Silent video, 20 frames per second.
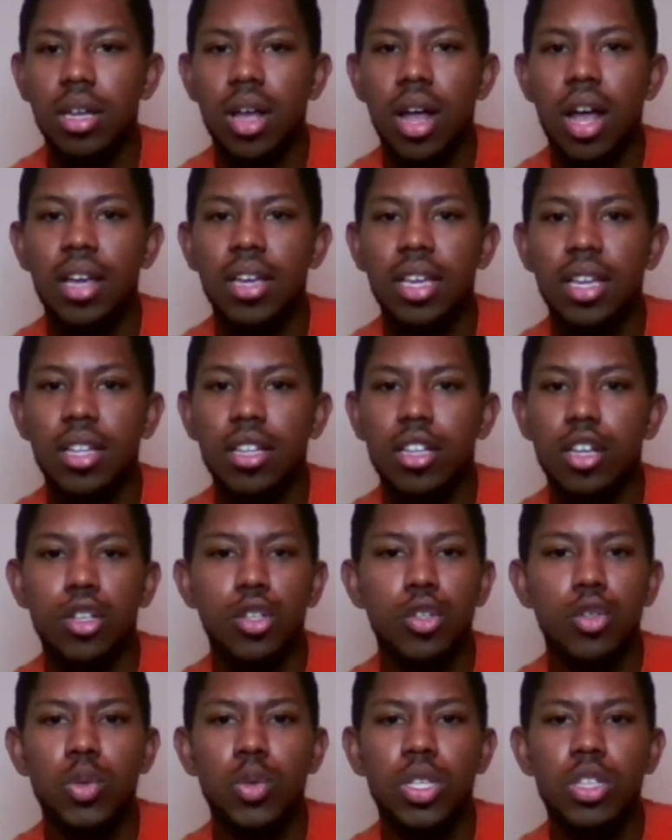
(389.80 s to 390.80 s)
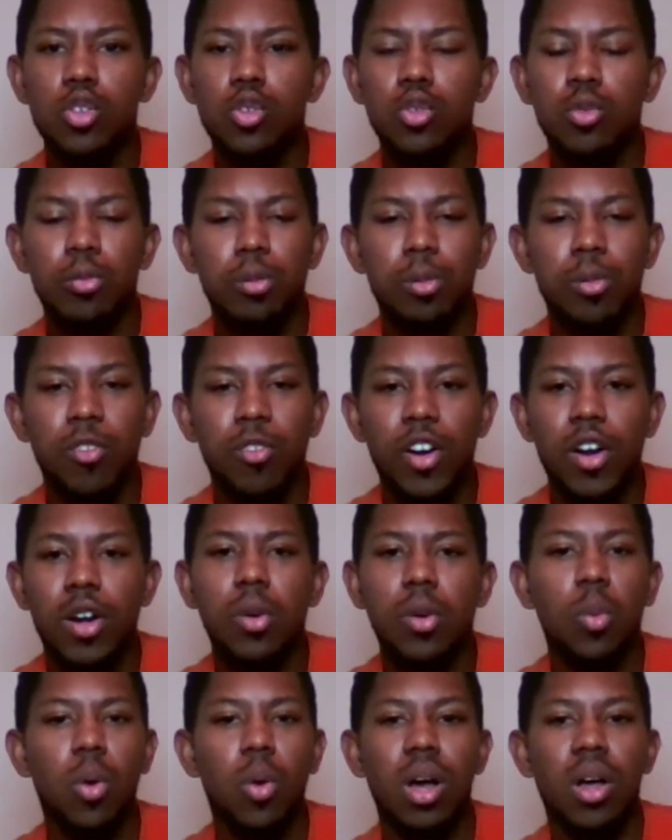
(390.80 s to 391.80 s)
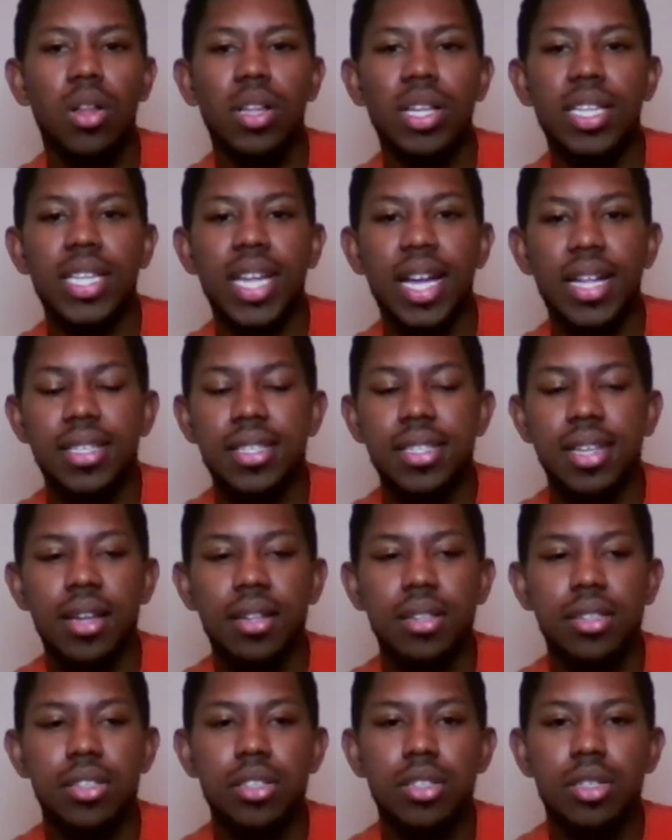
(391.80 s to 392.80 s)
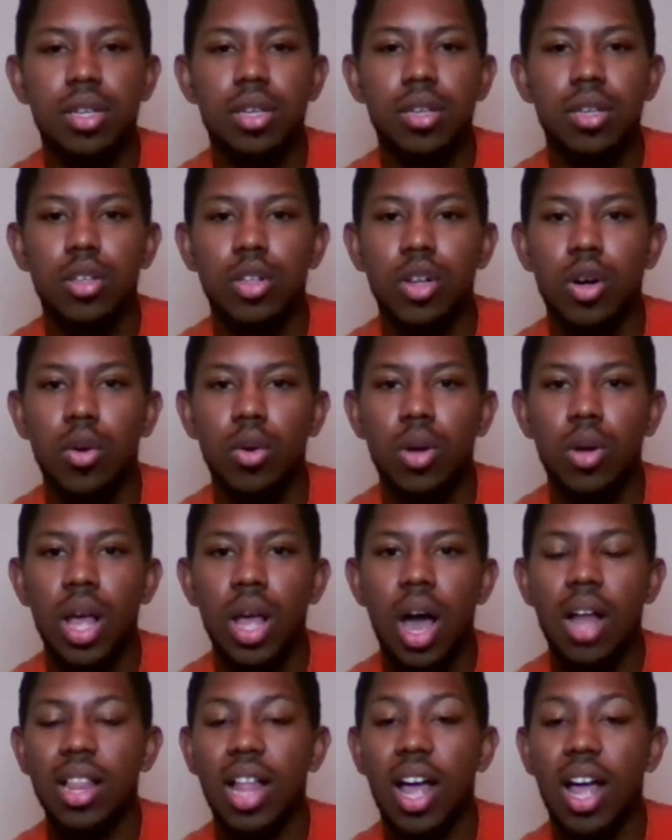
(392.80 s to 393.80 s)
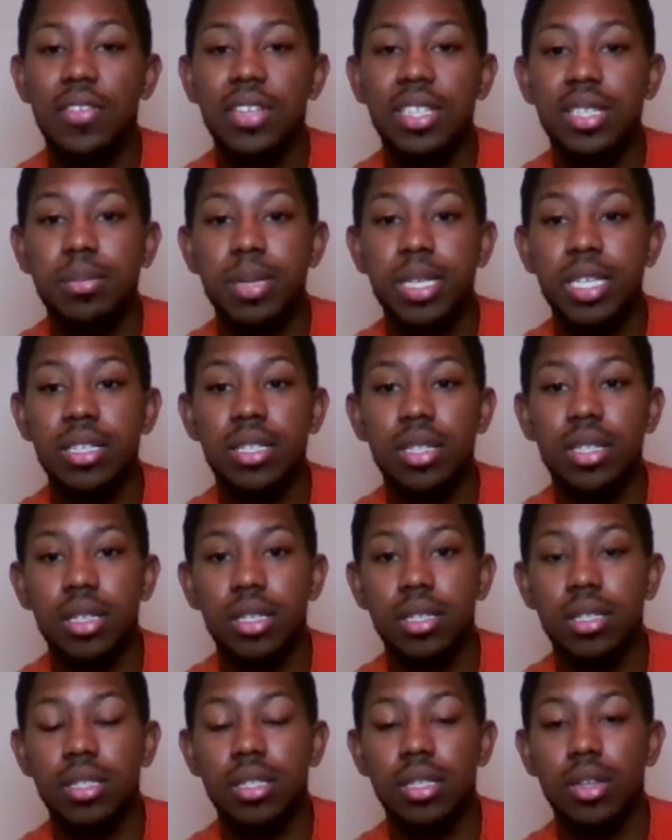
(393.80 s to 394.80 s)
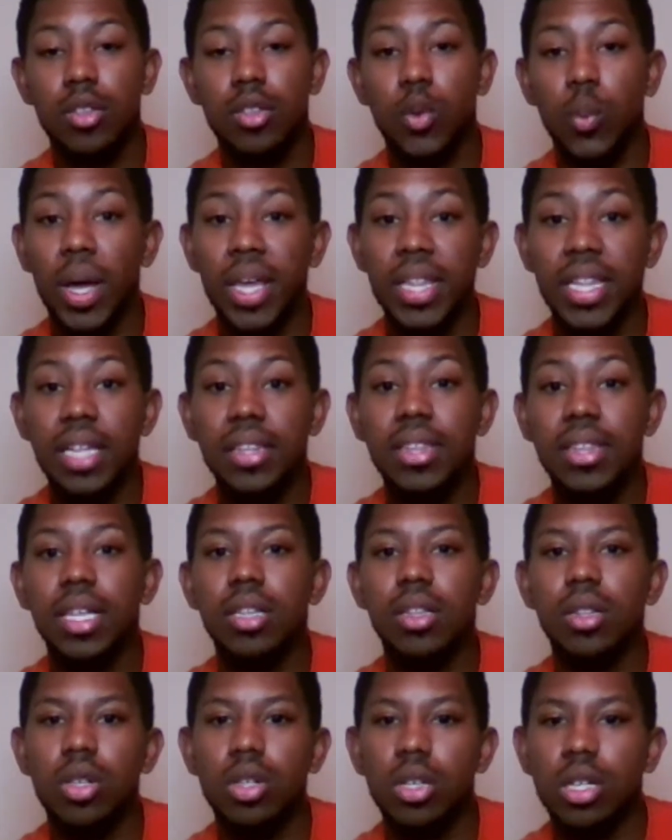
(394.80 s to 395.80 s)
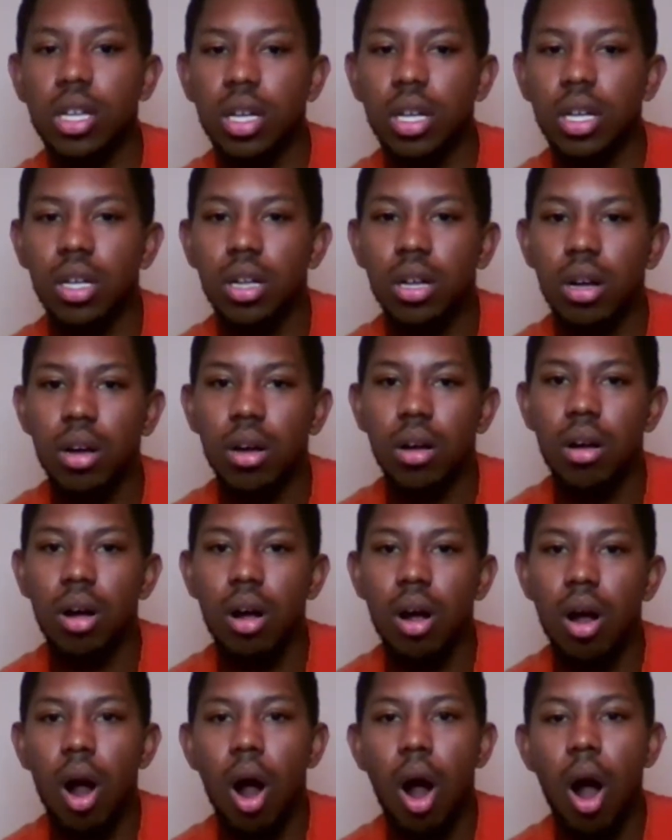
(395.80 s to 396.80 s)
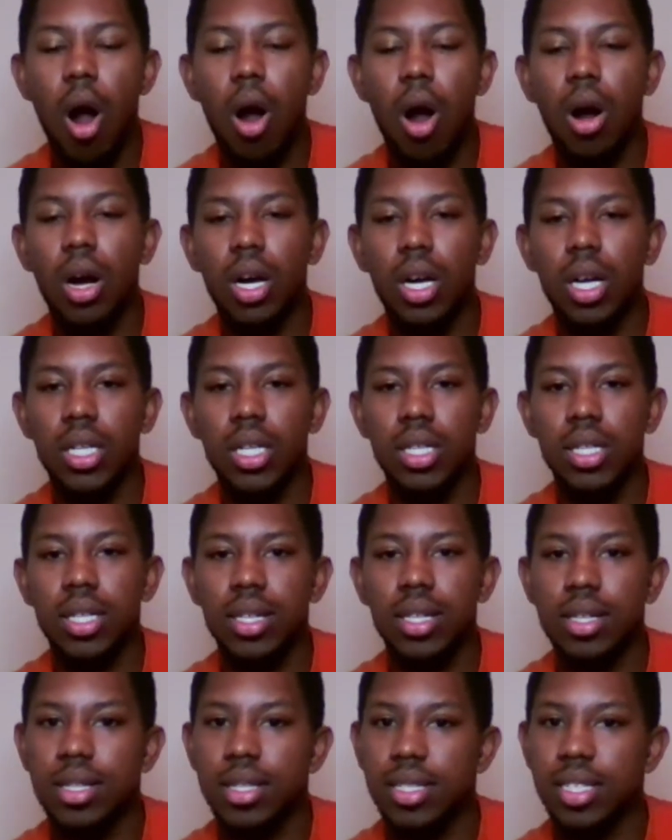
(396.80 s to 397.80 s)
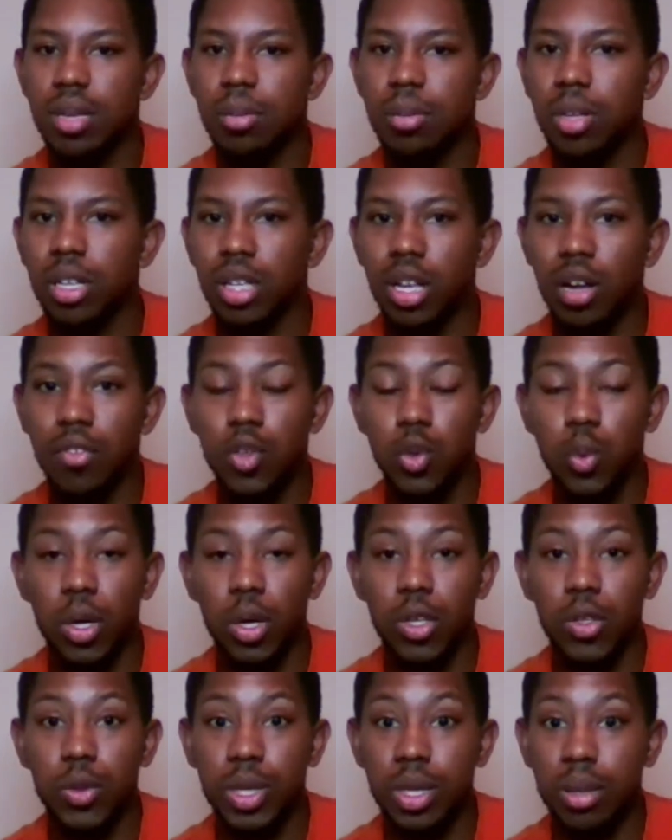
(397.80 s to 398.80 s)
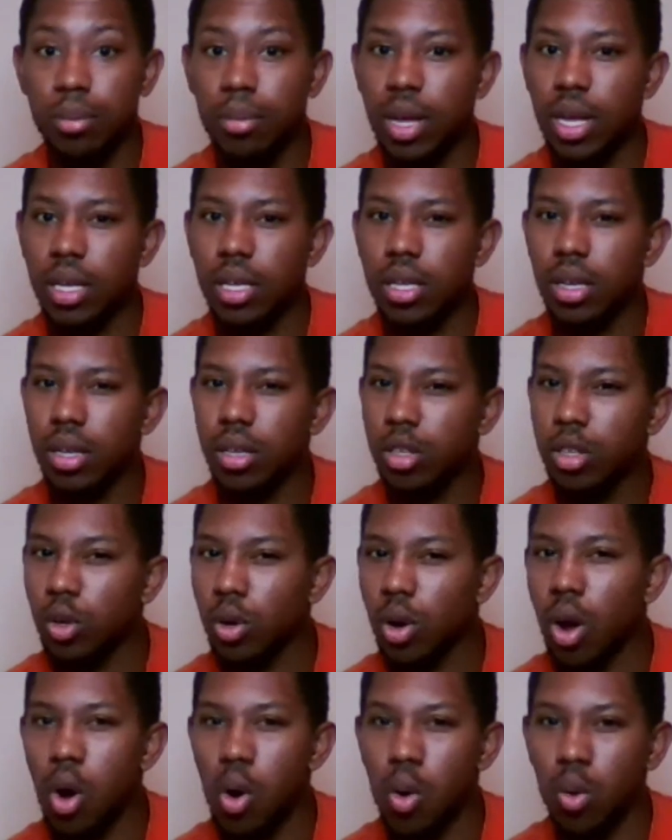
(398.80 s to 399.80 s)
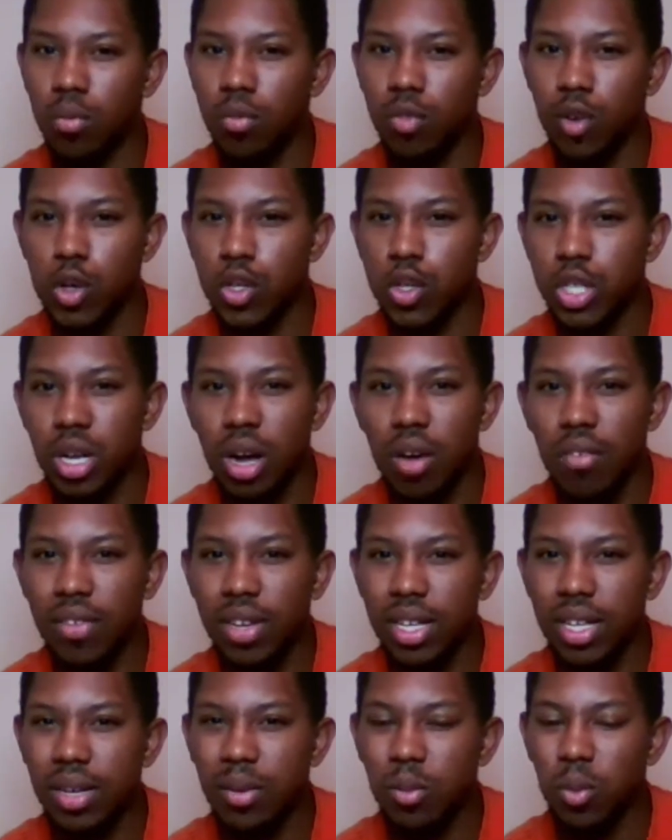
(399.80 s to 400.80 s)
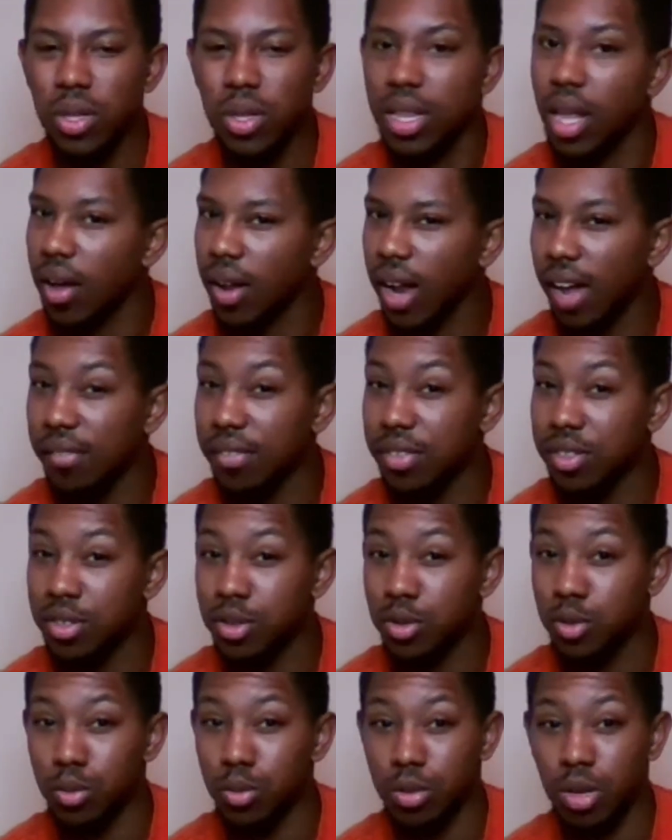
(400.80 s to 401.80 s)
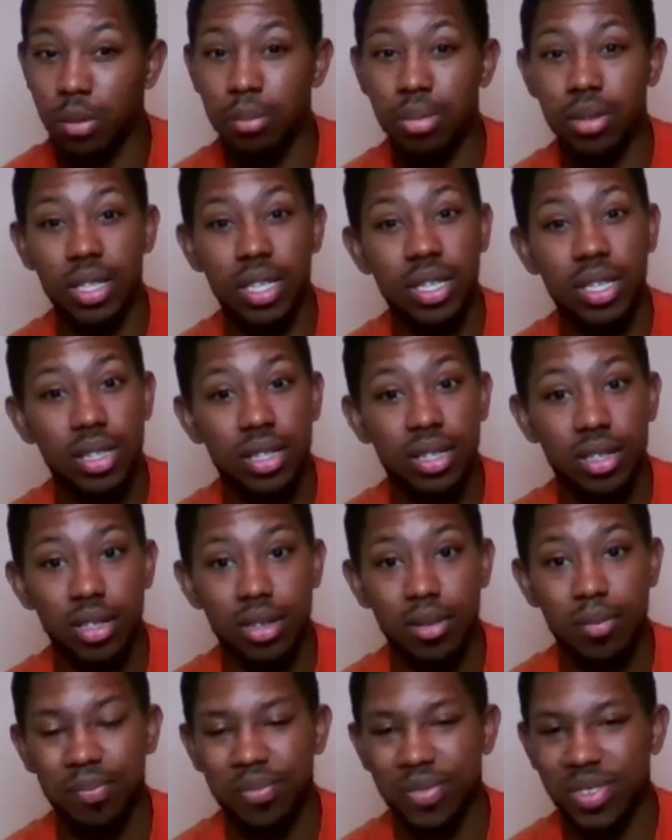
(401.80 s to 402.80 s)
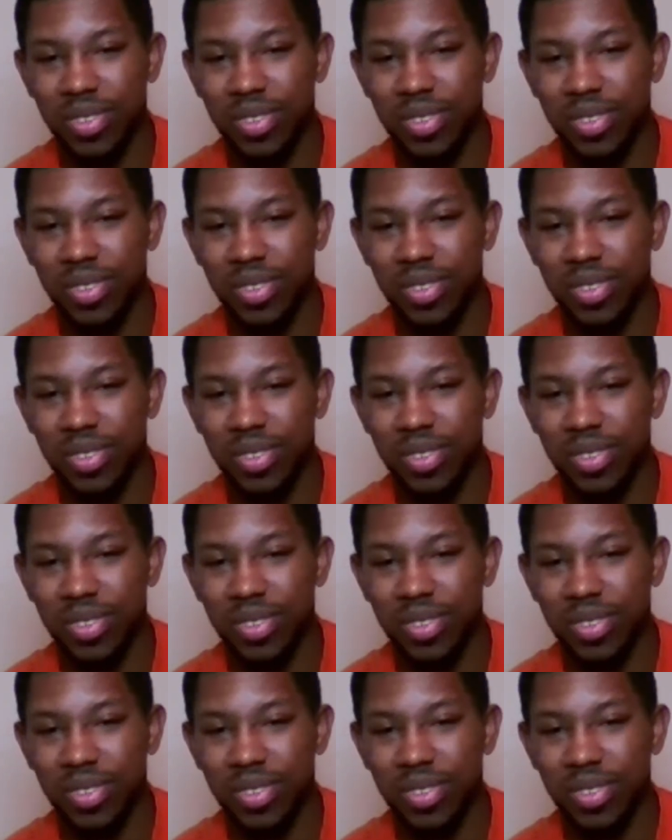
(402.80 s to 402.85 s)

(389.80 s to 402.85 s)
again, you can do very well in that sense. You know, a lot of his pieces, the way that they look, are simple enough to where you can make your own version of it without having to completely